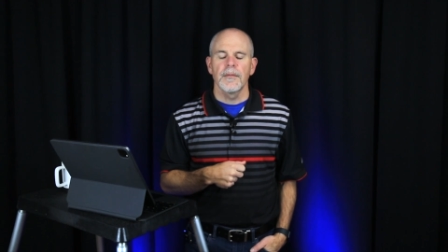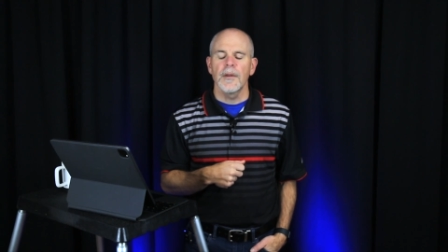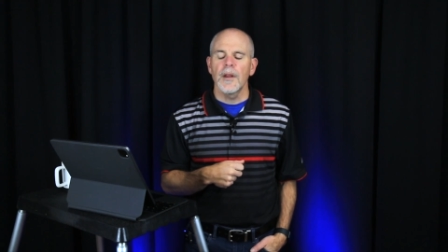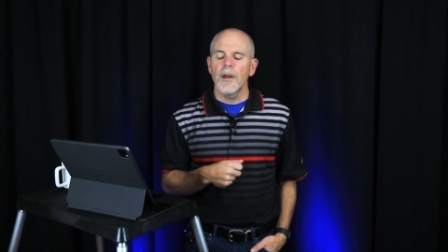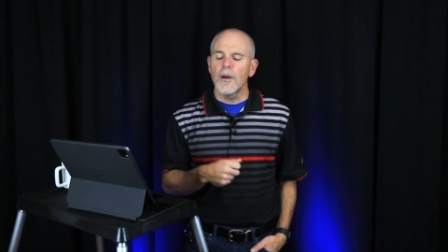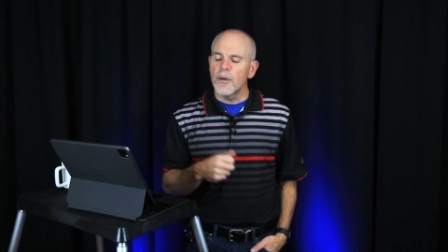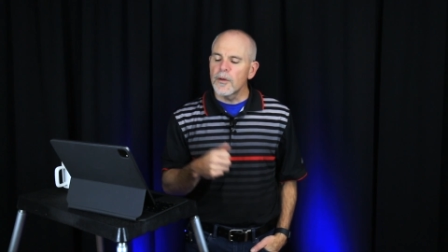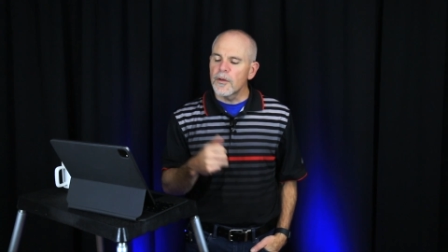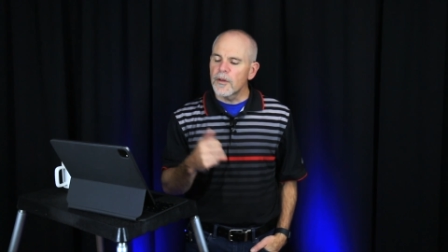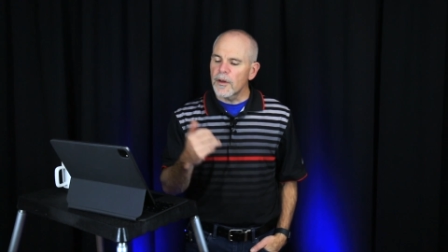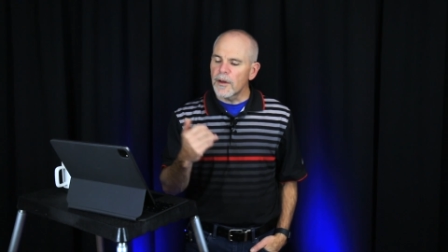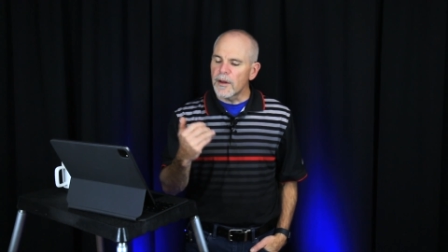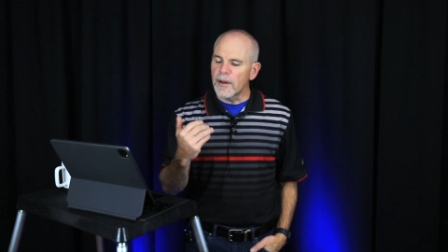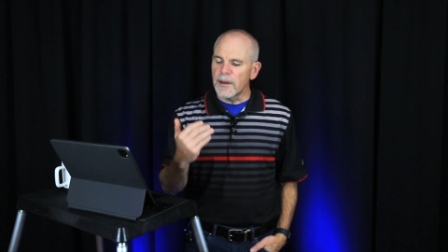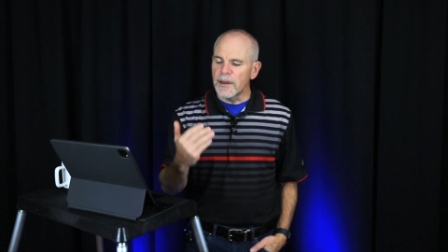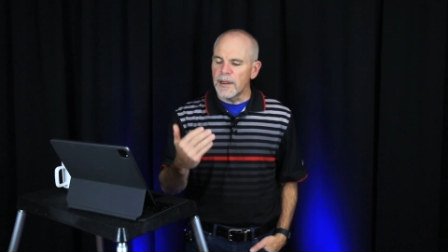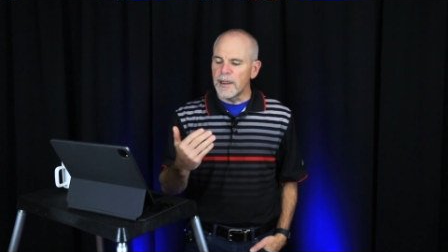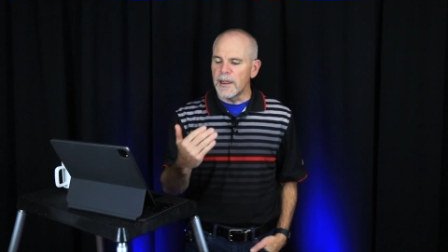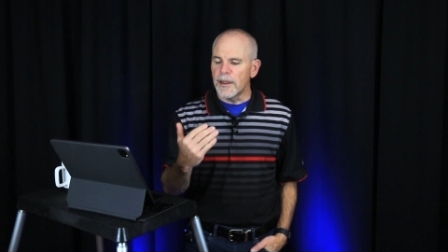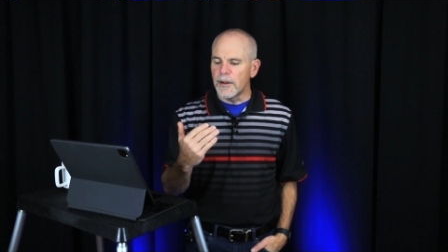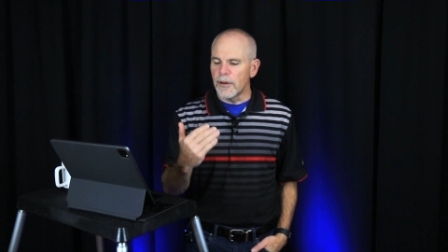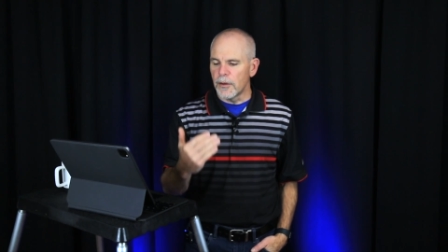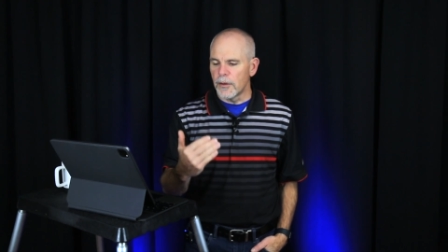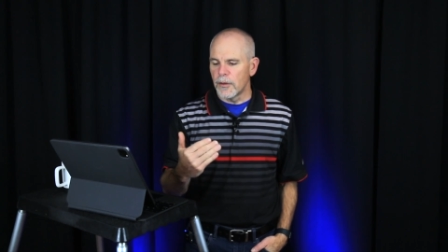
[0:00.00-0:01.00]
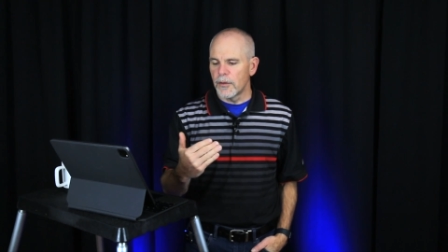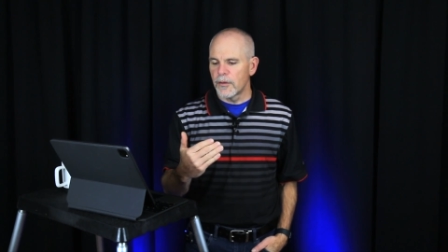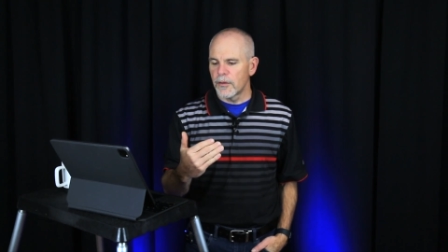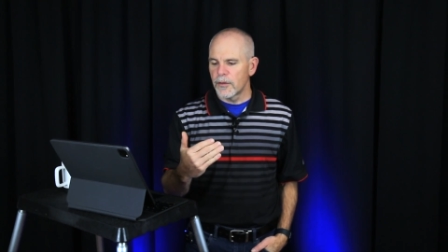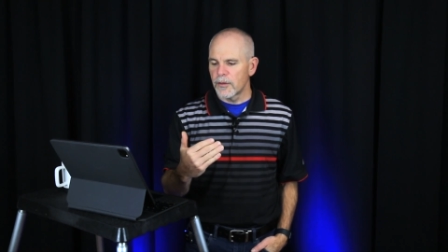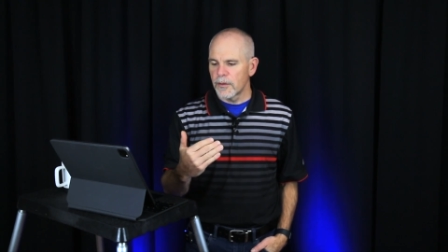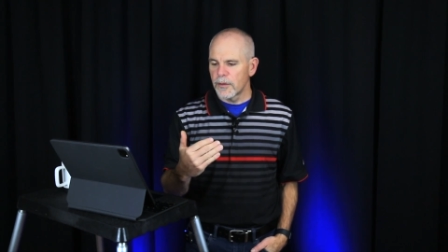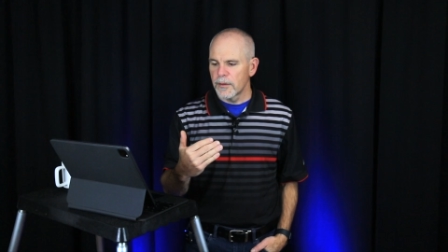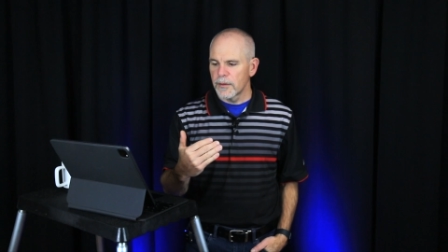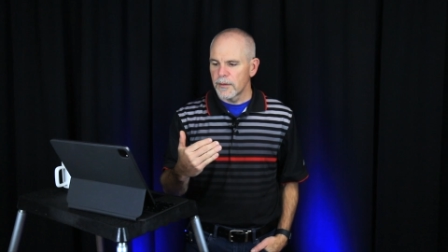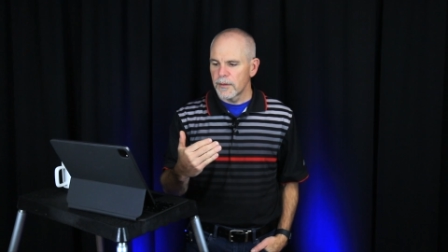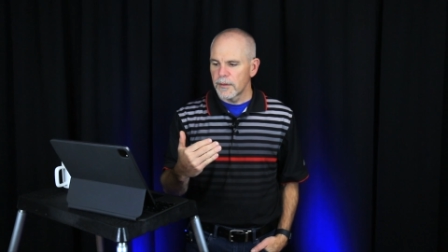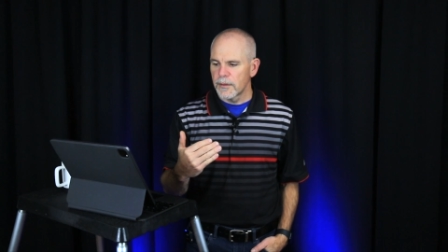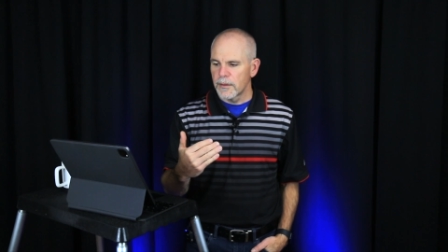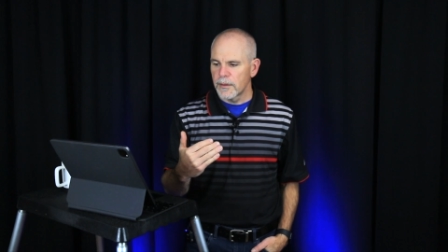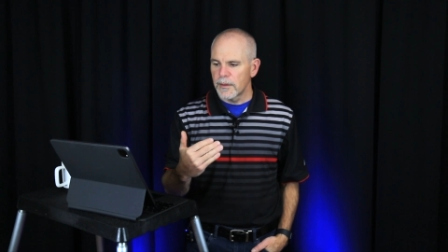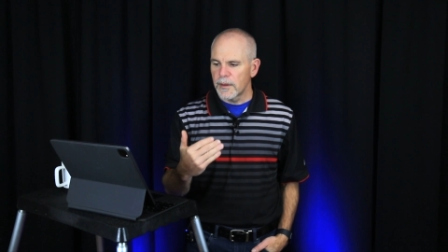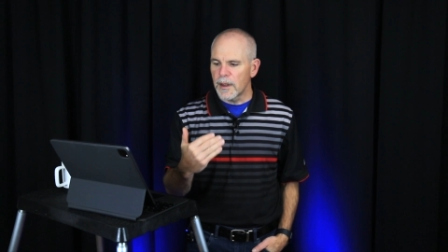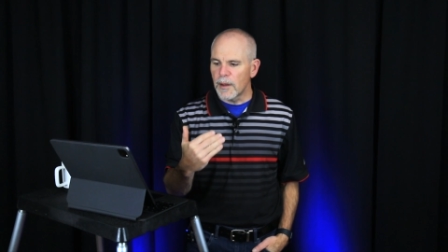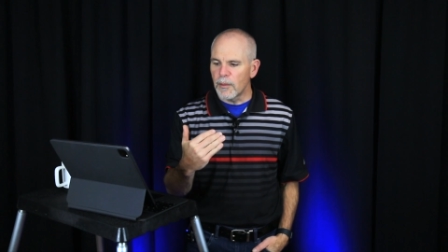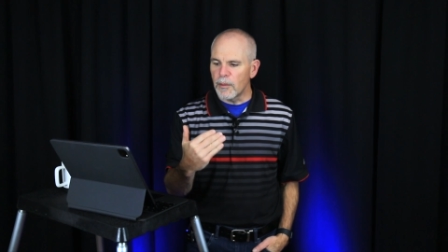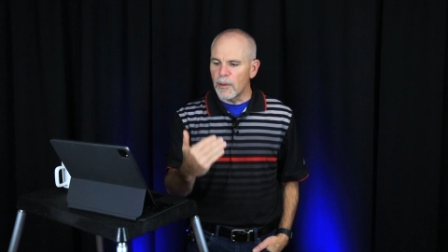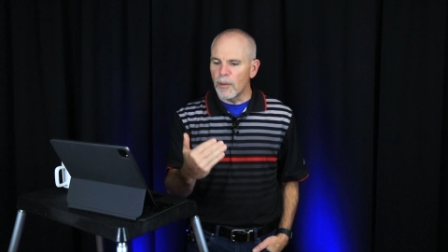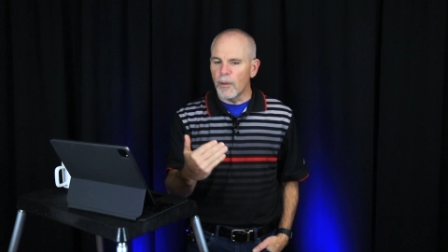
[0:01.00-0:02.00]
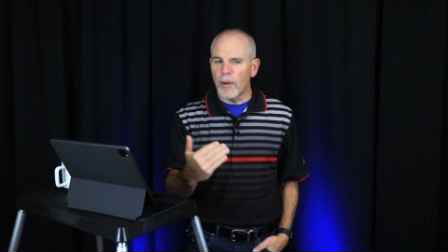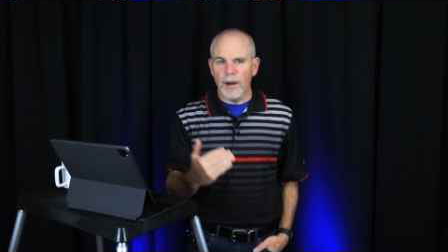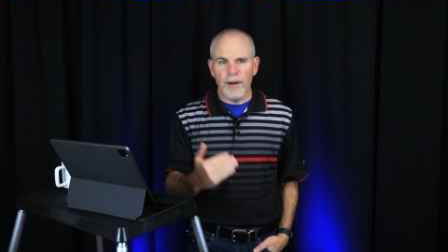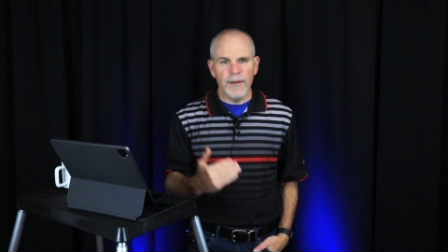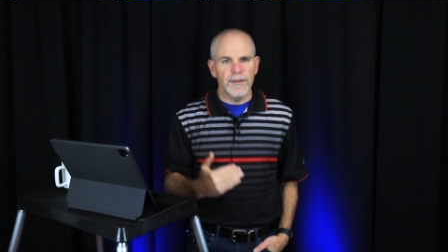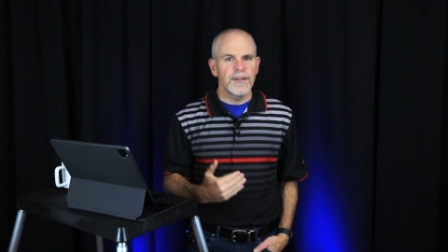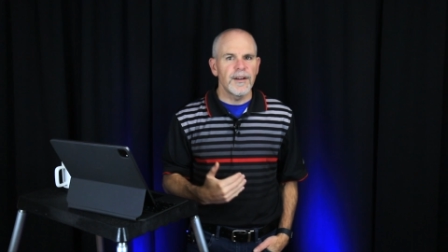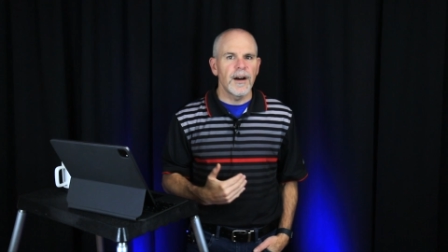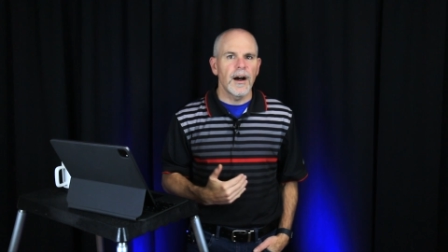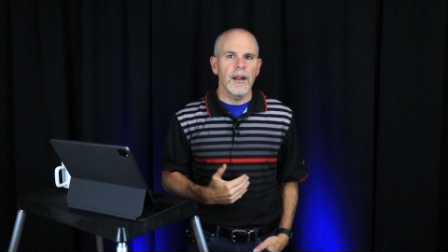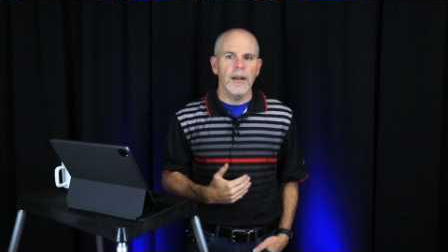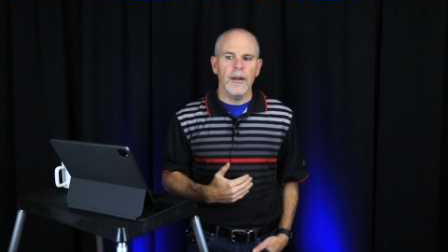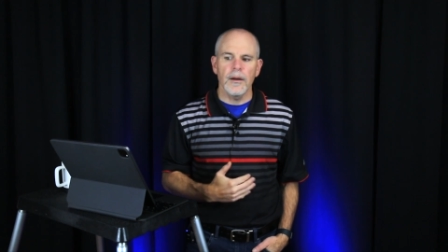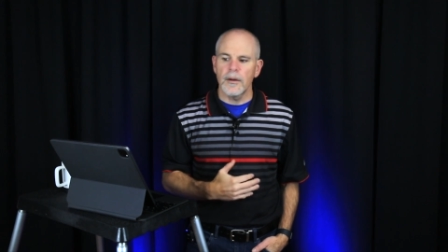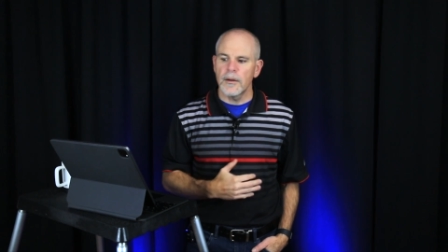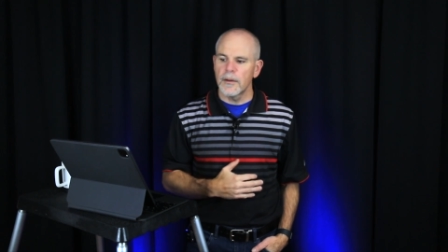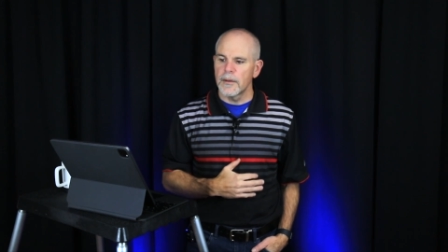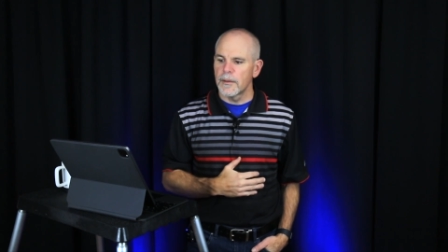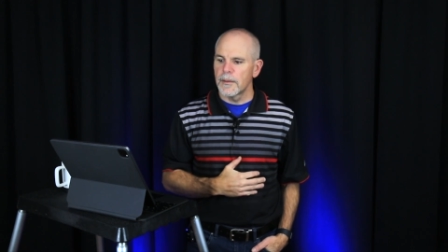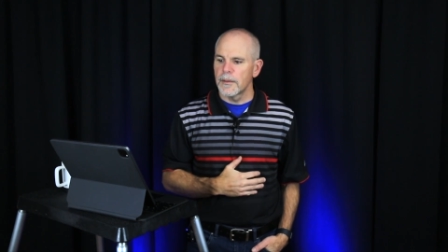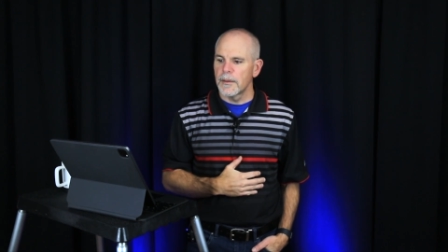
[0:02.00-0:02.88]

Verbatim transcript: Those are the leaders that we want to follow.